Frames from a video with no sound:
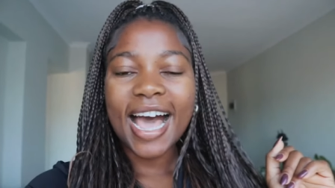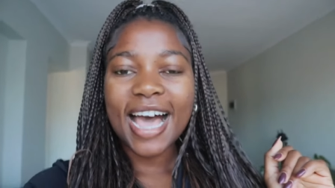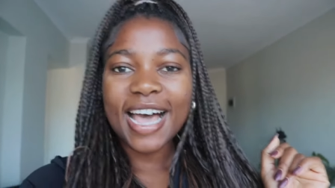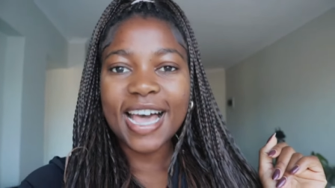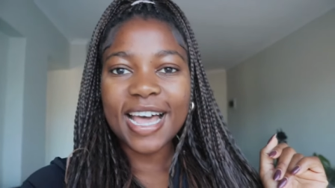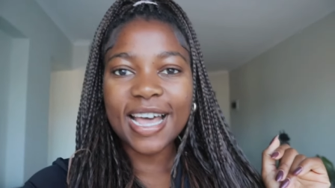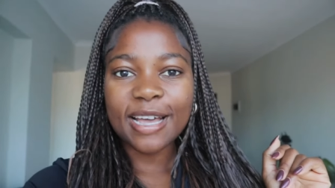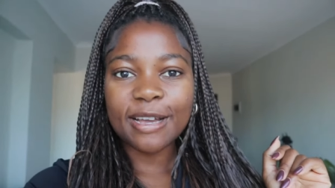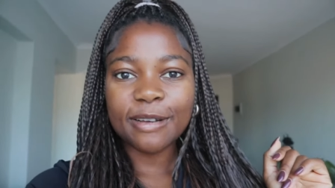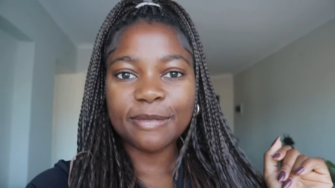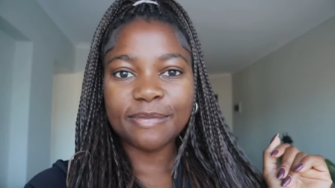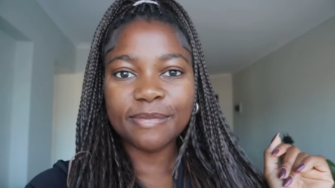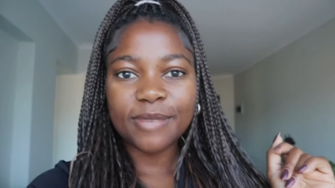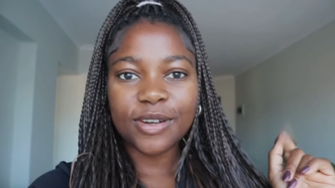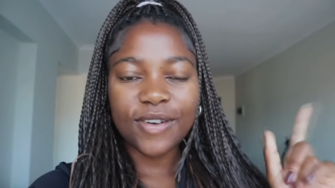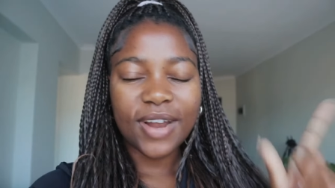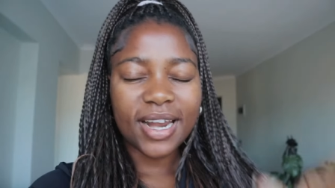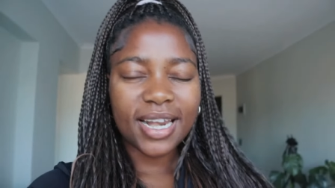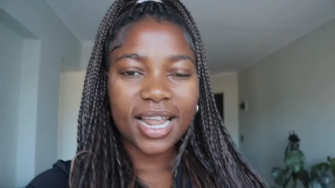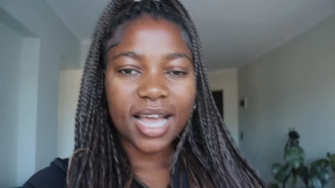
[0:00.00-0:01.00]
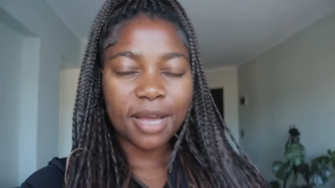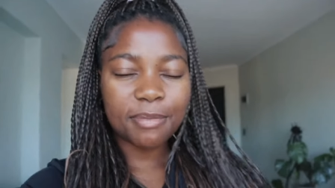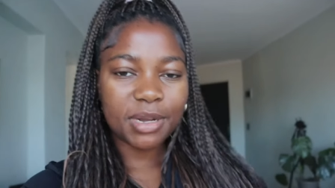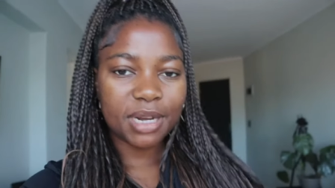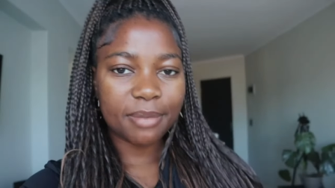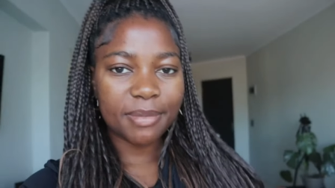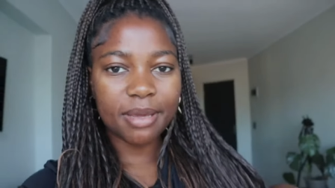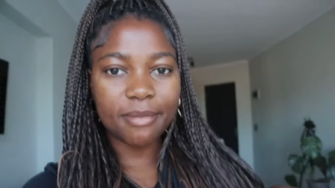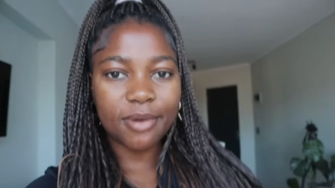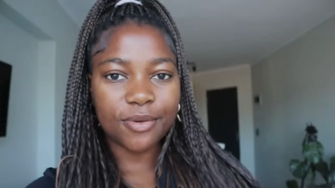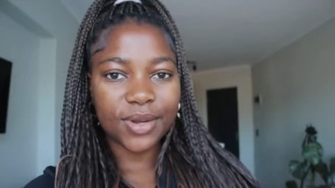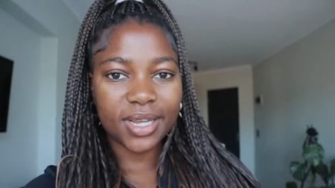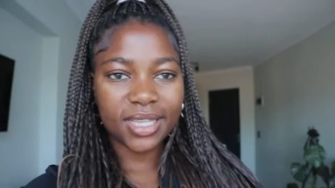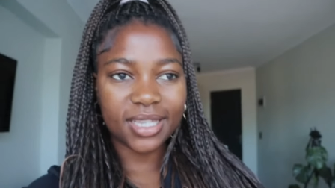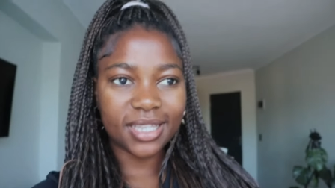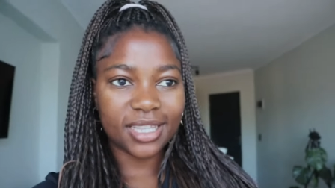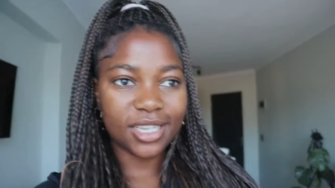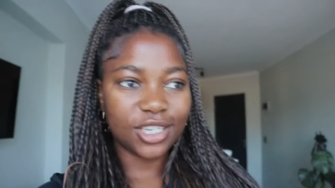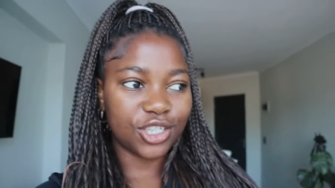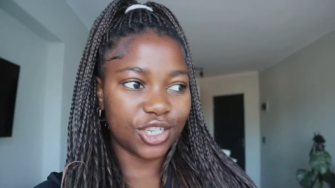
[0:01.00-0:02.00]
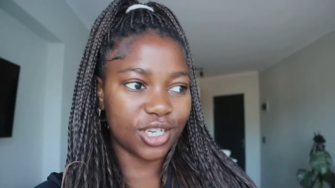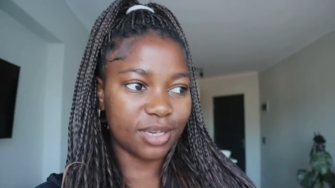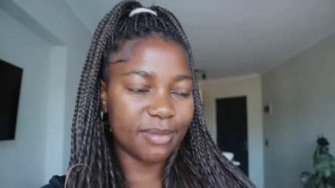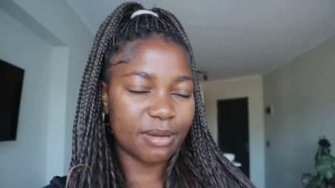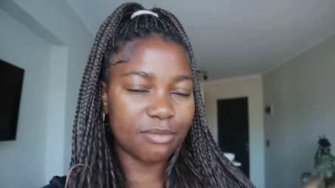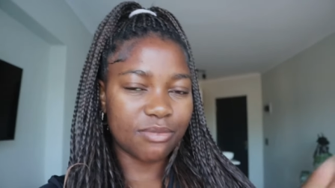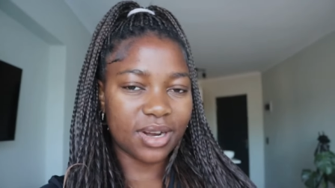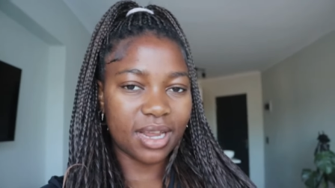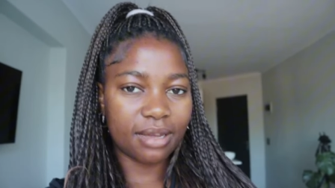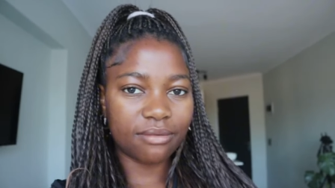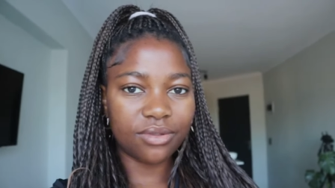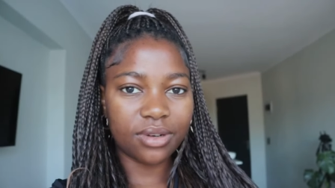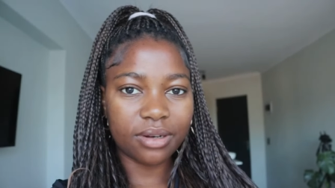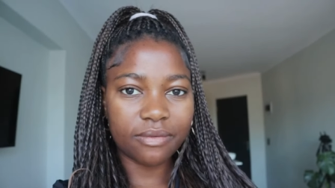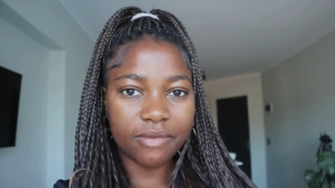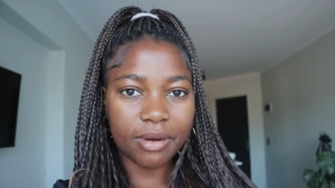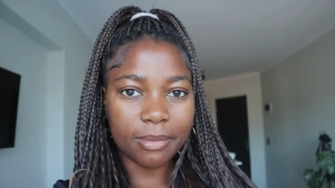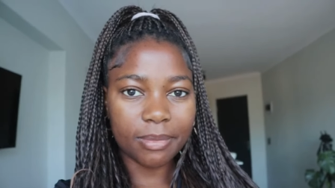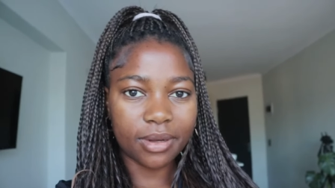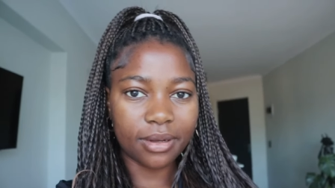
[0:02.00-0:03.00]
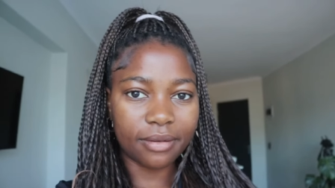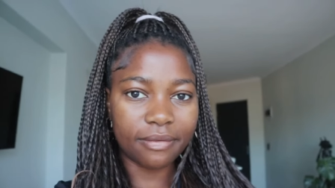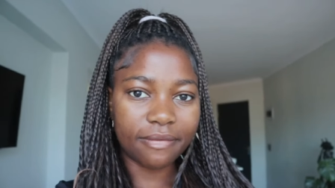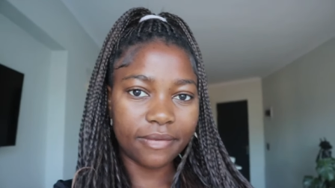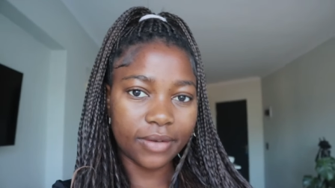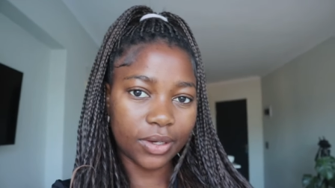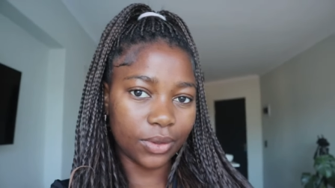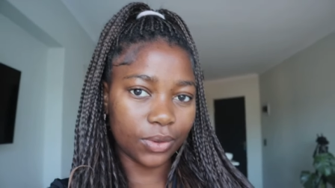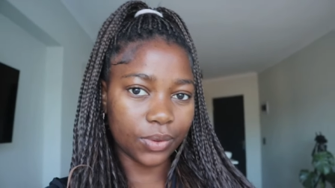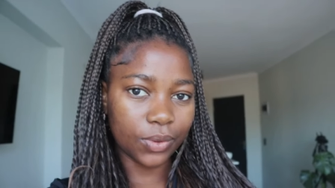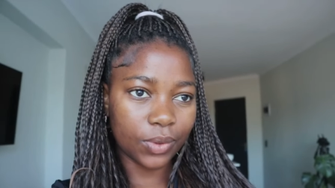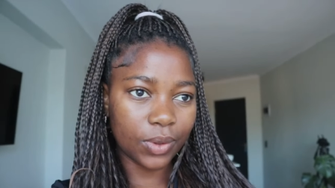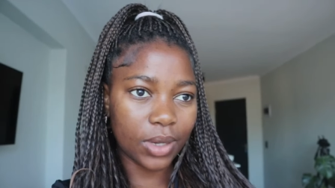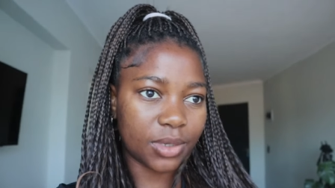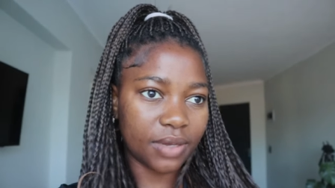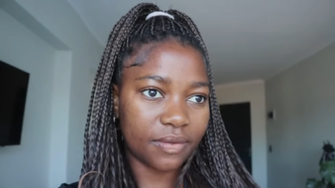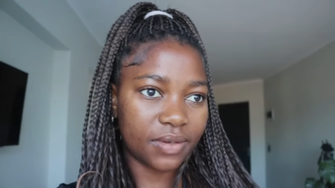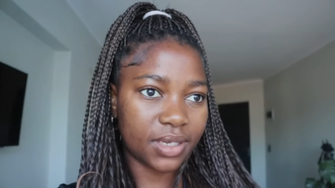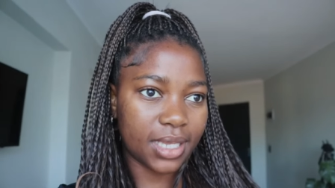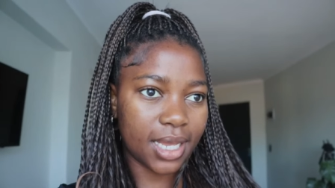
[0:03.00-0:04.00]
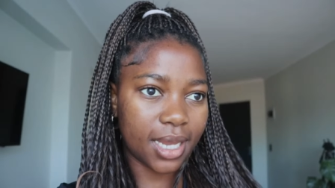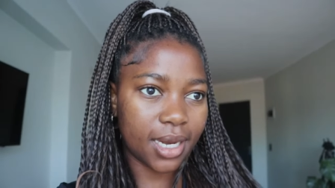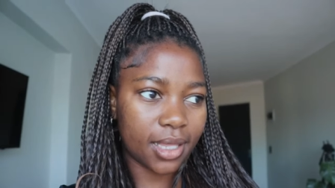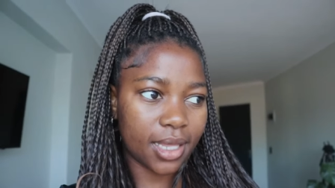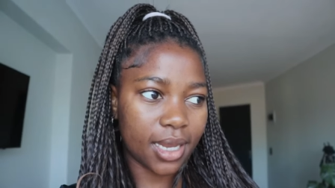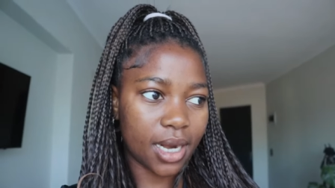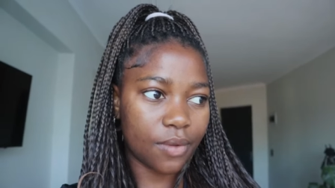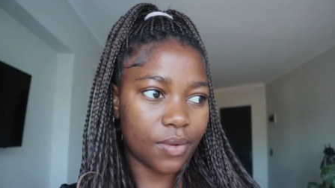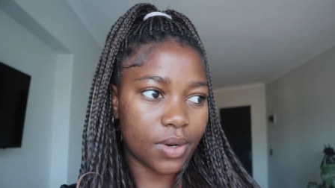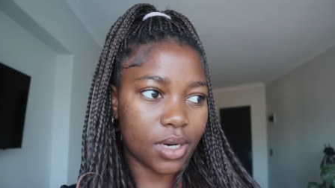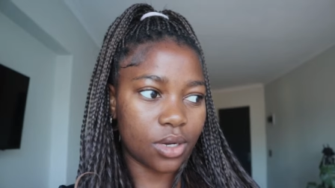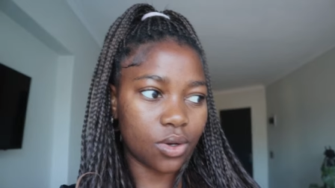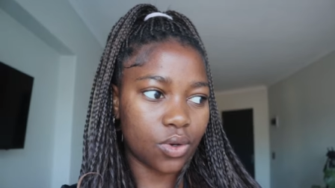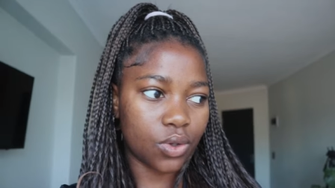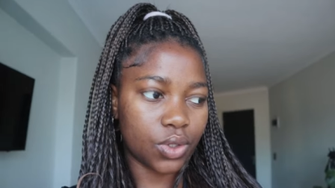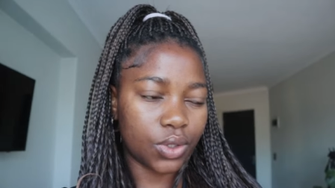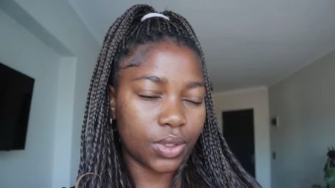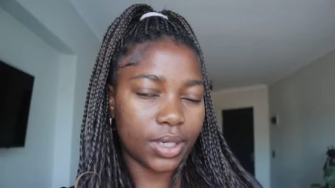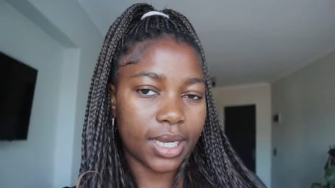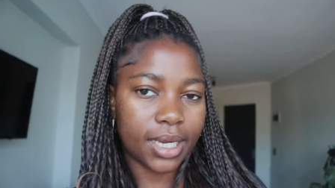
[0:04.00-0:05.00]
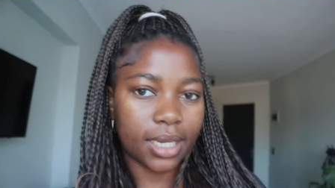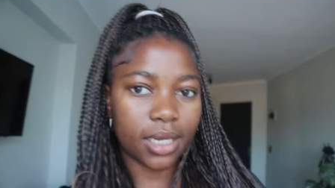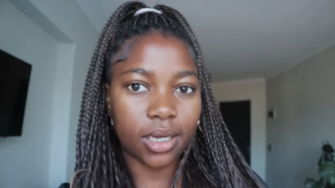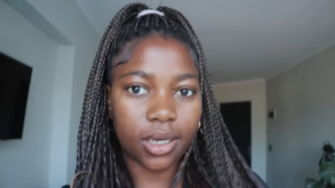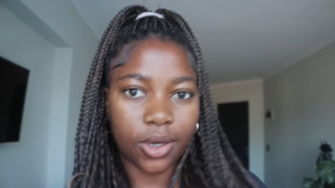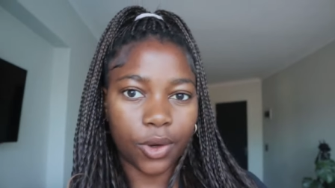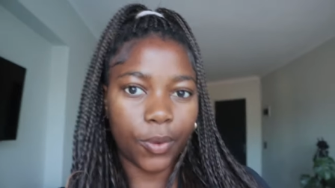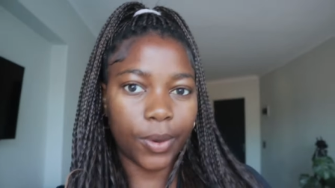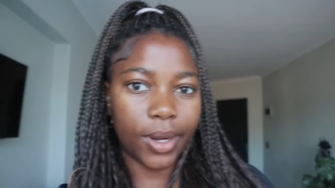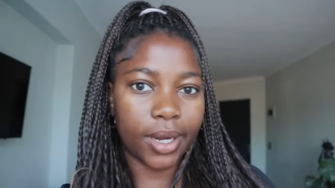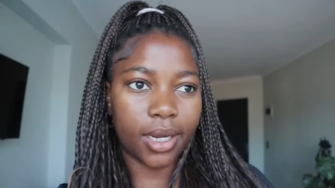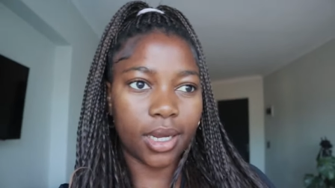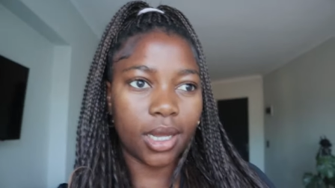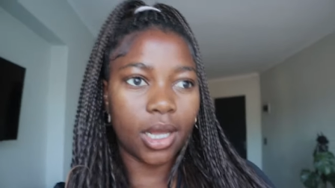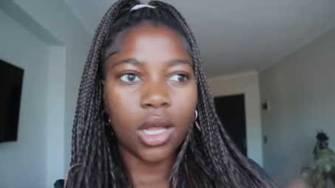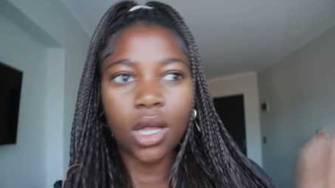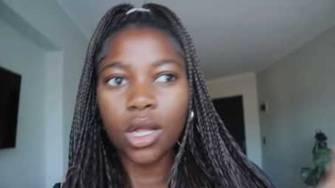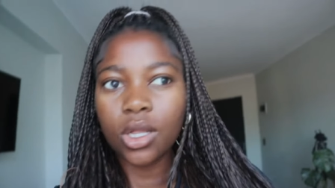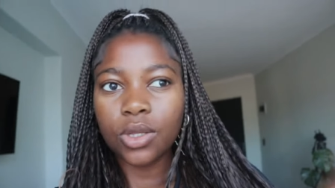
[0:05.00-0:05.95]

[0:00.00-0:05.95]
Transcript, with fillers: Um, right now I'm going to make my way to the gym. I'm recovering from a flu, um, so I've decided that I want to go do like a quick